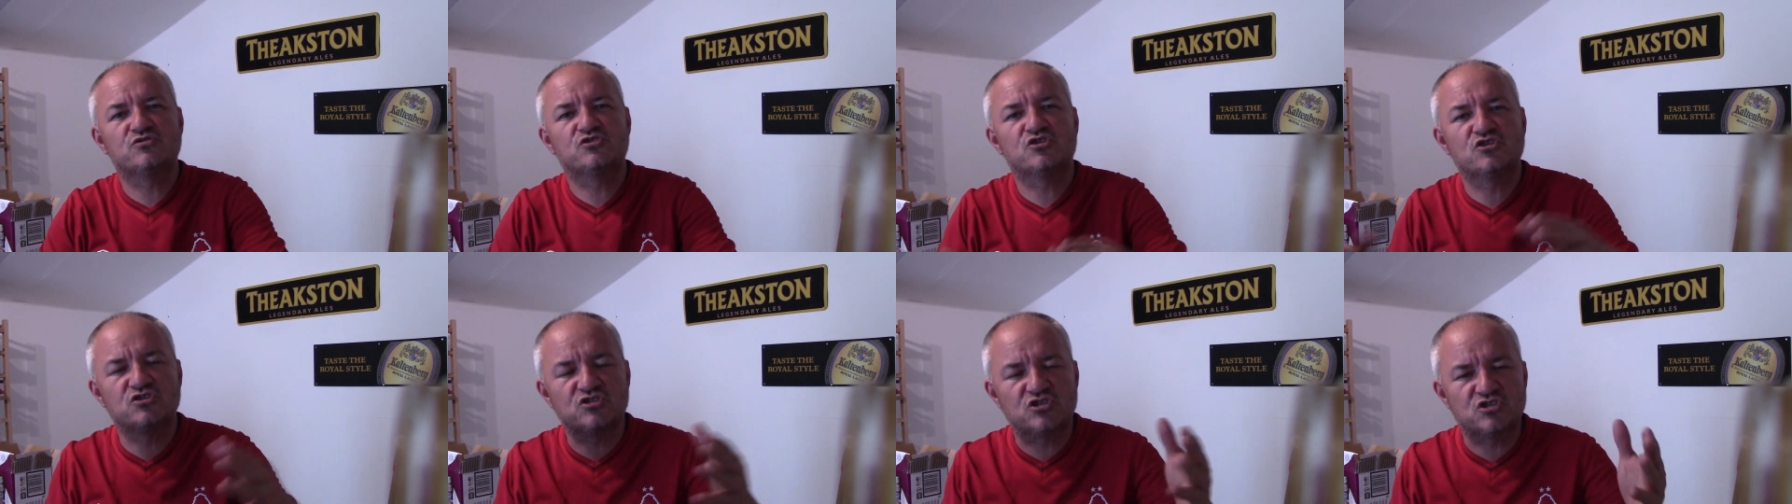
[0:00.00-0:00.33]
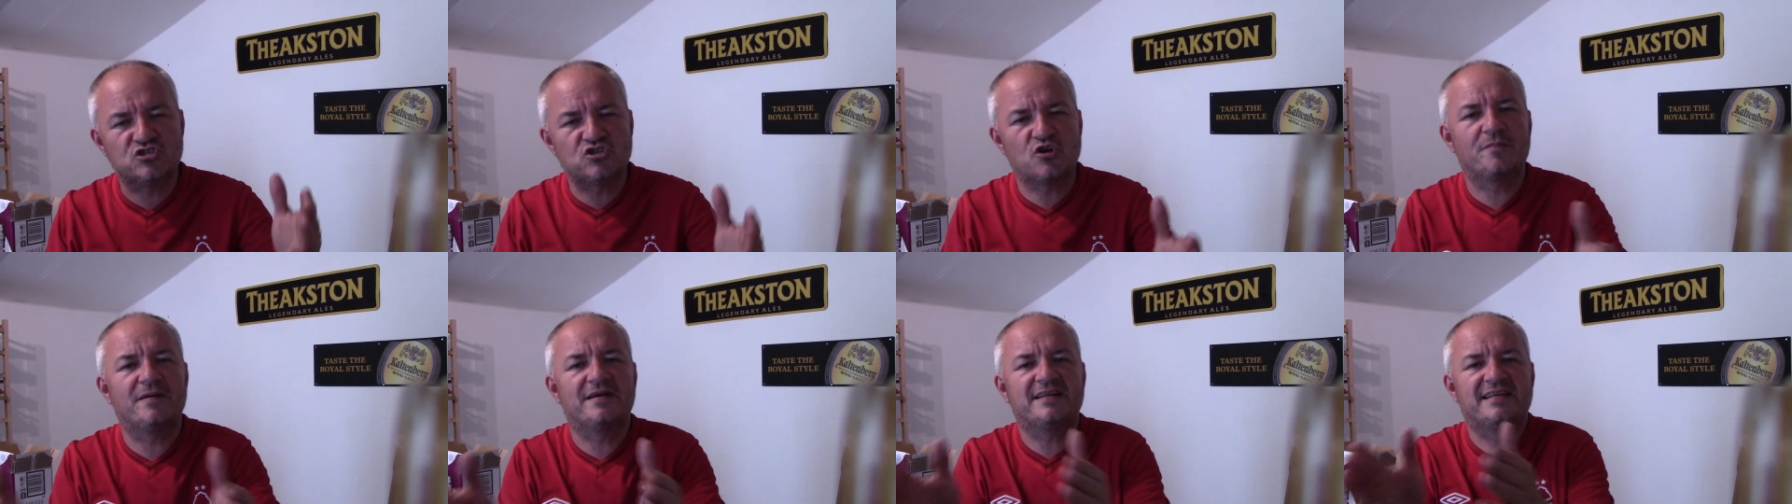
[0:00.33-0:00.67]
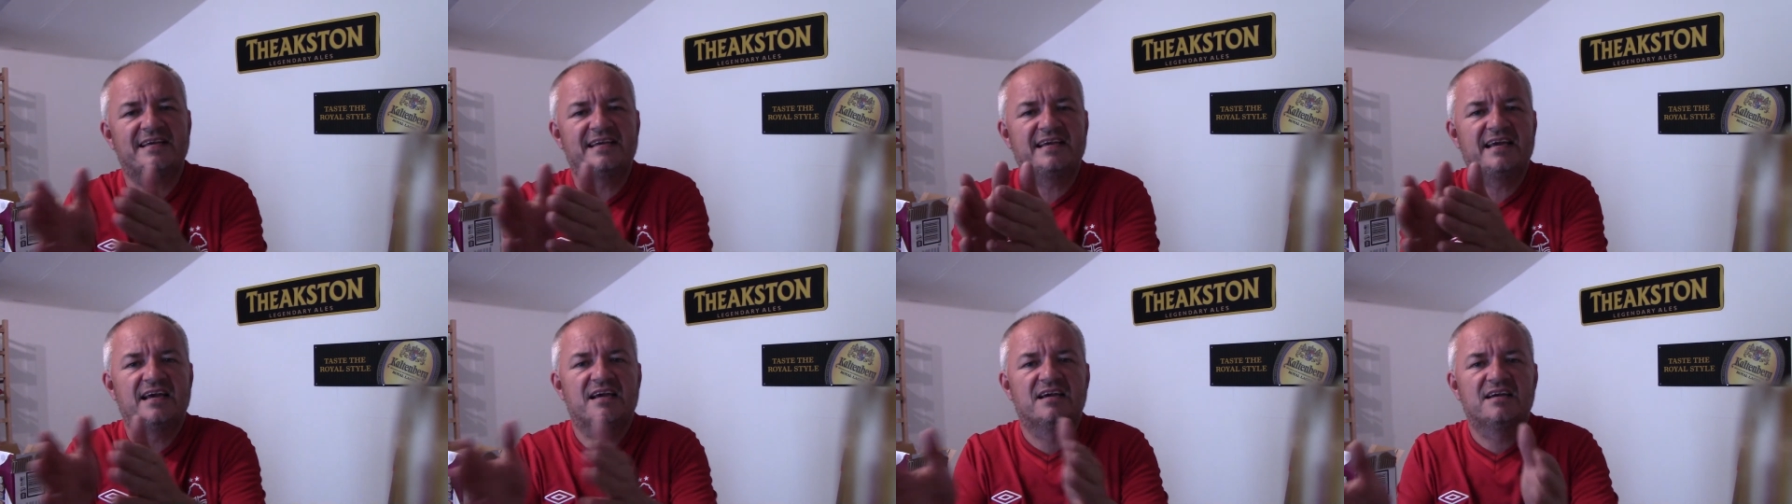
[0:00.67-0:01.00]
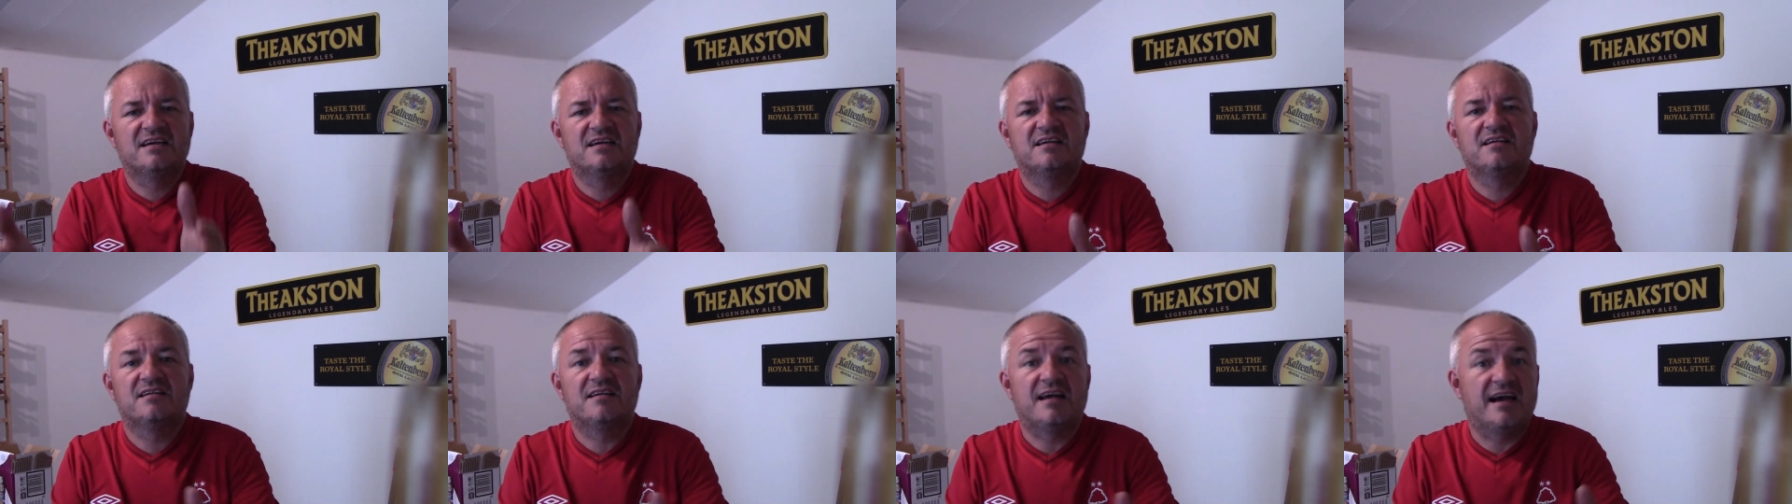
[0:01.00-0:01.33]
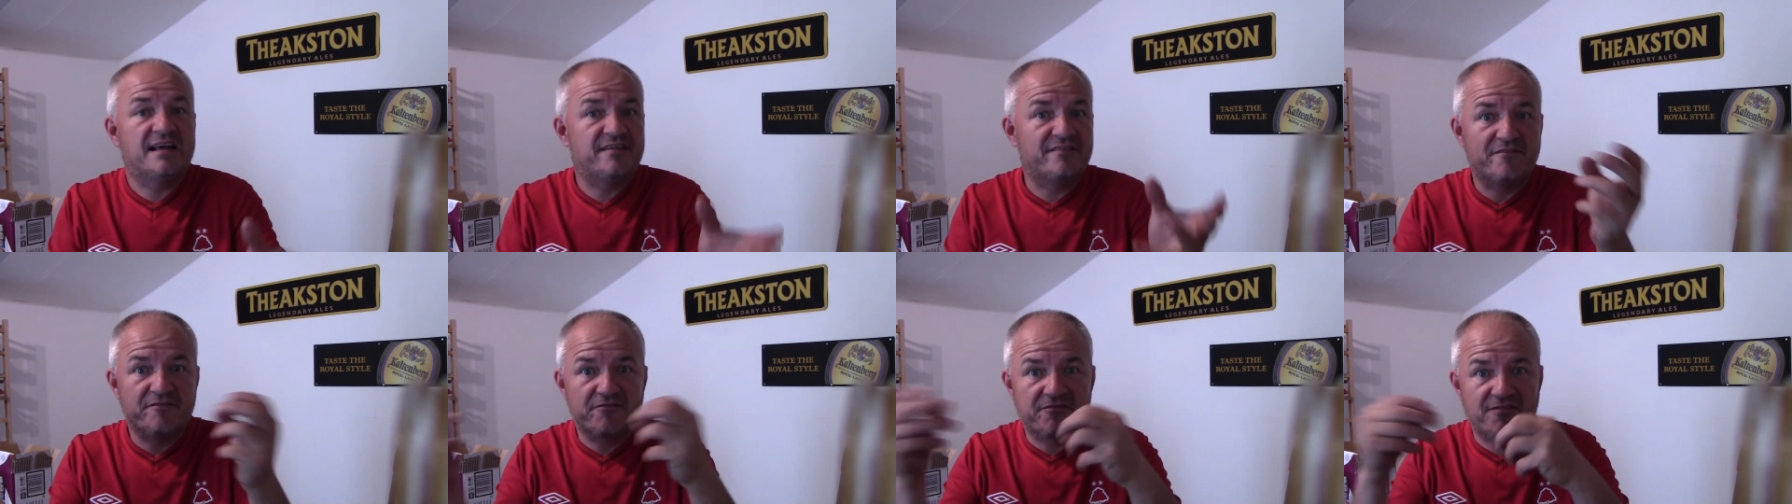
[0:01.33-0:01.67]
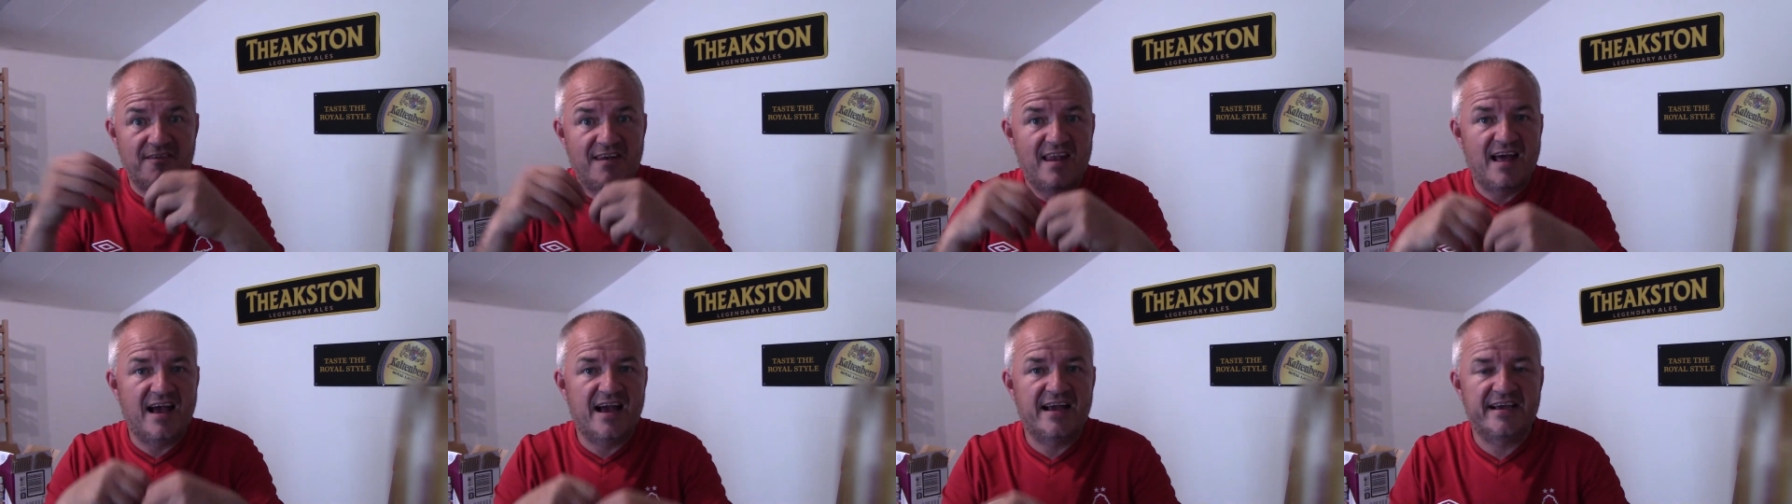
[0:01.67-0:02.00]
just to stop anything
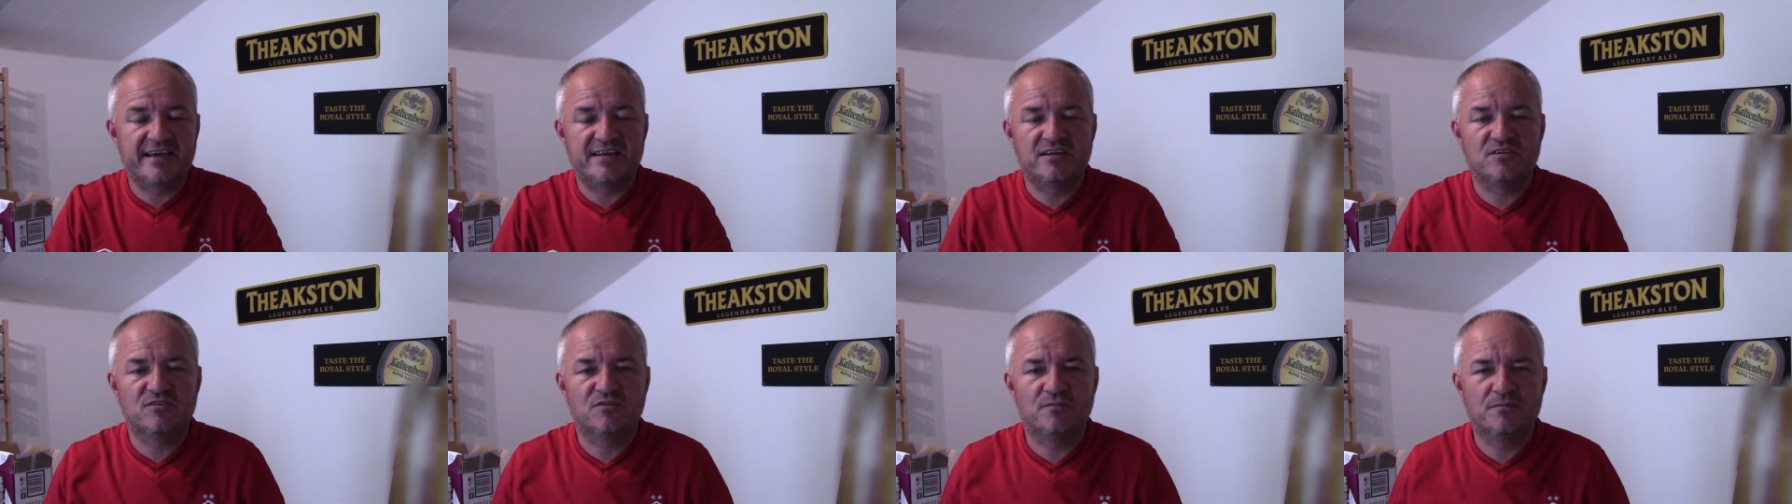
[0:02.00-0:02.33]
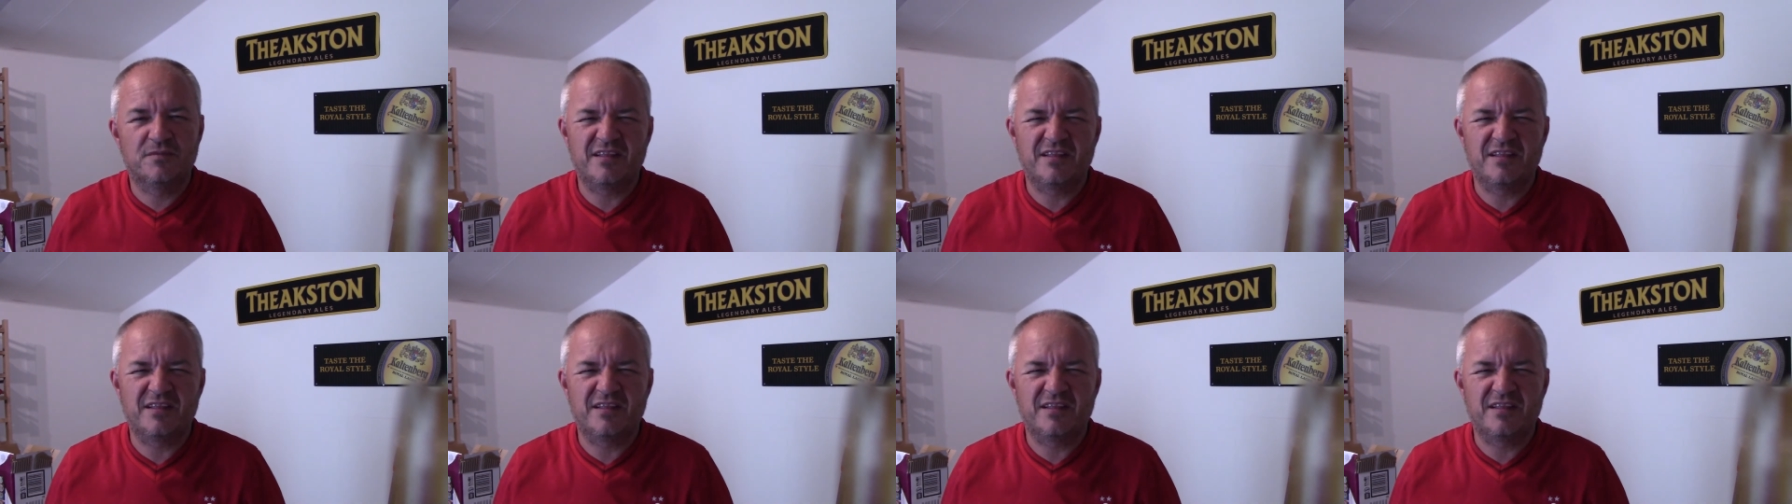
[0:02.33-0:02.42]
flying up.